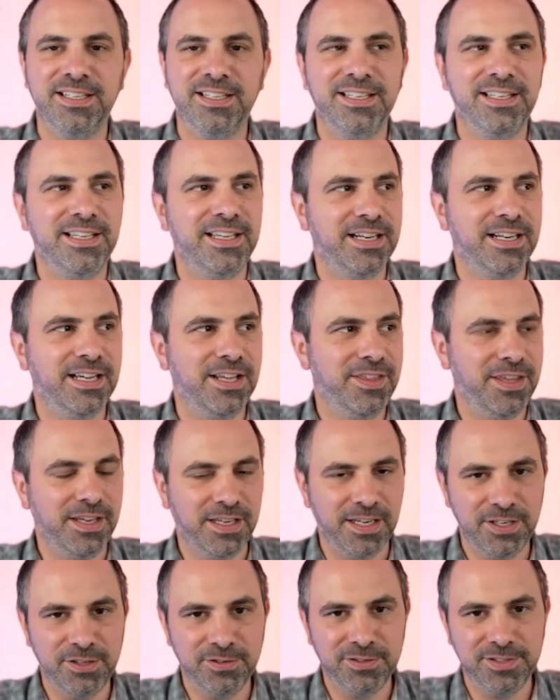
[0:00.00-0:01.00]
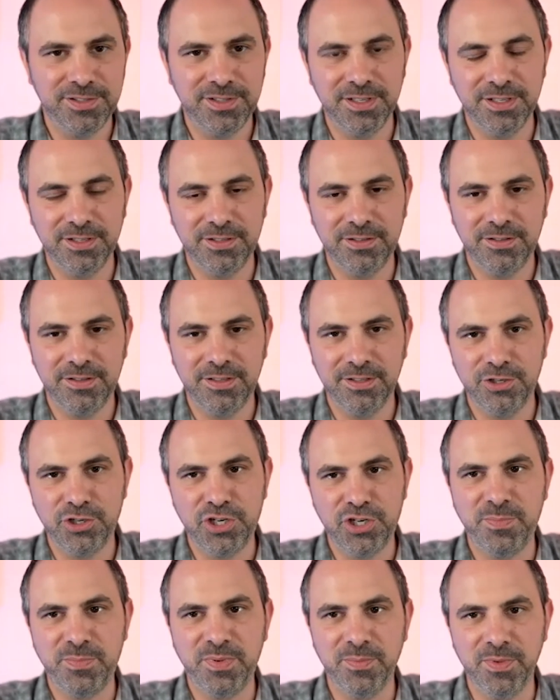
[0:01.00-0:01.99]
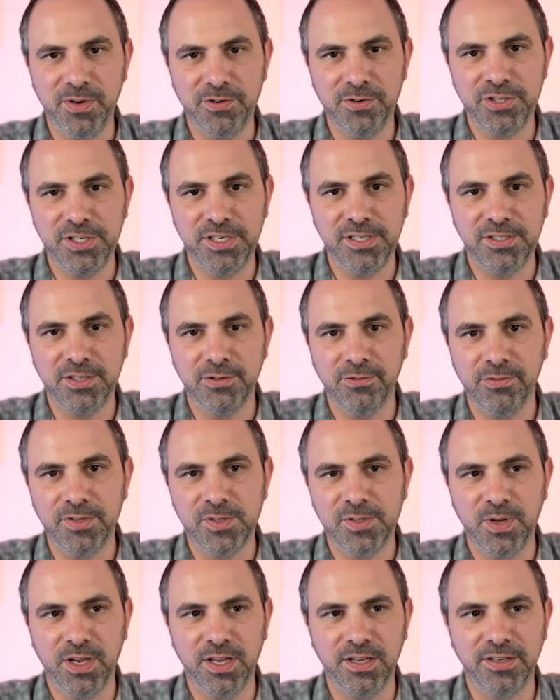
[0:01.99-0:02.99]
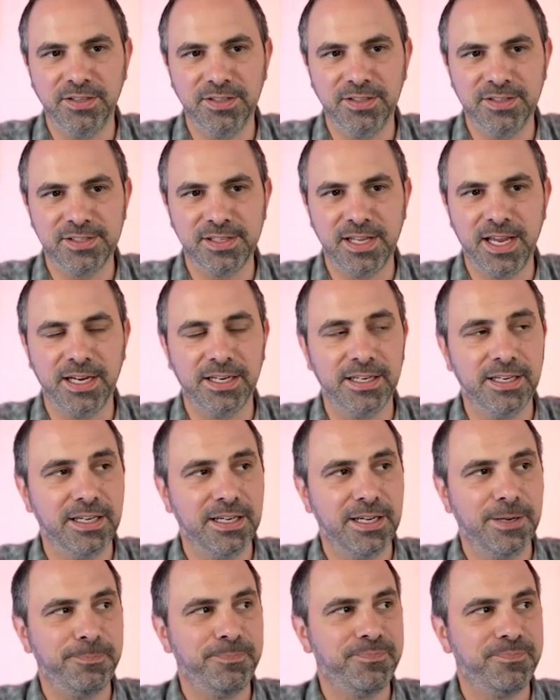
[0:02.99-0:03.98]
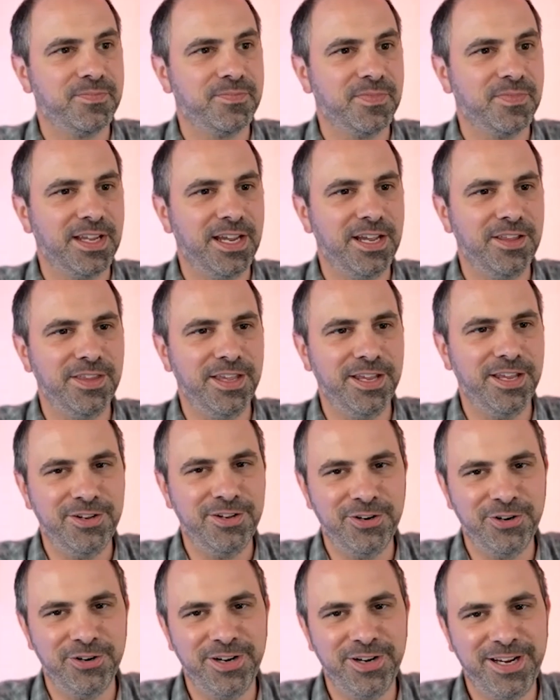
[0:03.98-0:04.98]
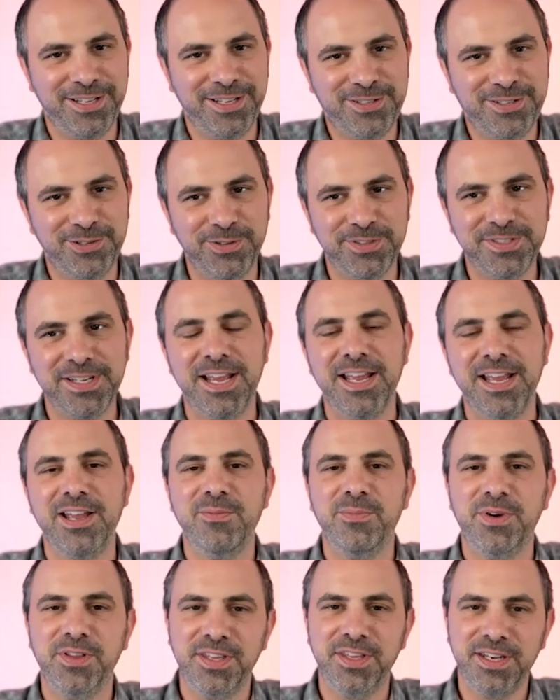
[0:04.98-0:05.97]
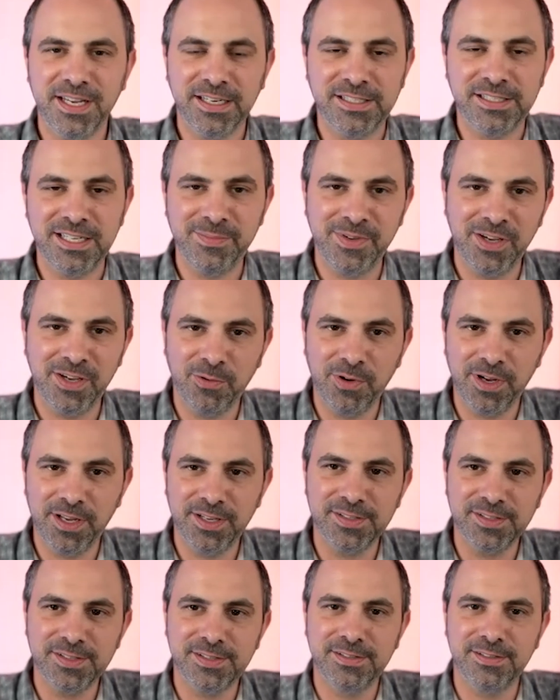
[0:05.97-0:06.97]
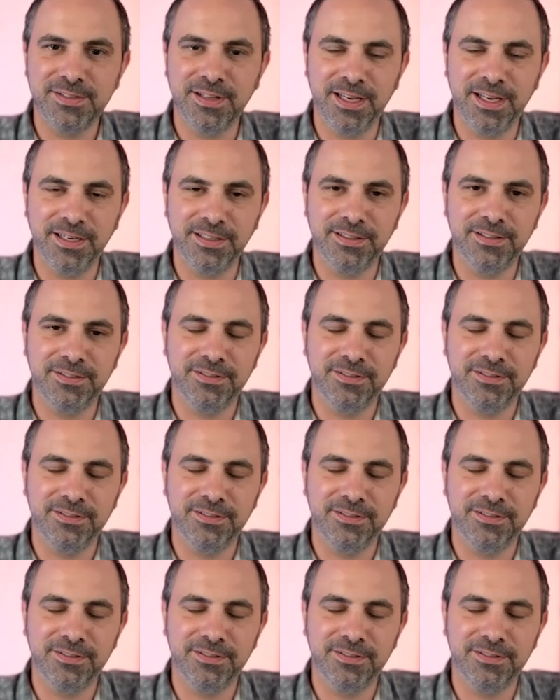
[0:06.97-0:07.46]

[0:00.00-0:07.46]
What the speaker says: And I think I used the sheep emoji to respond in Slack. And then her answer was, but the next email was like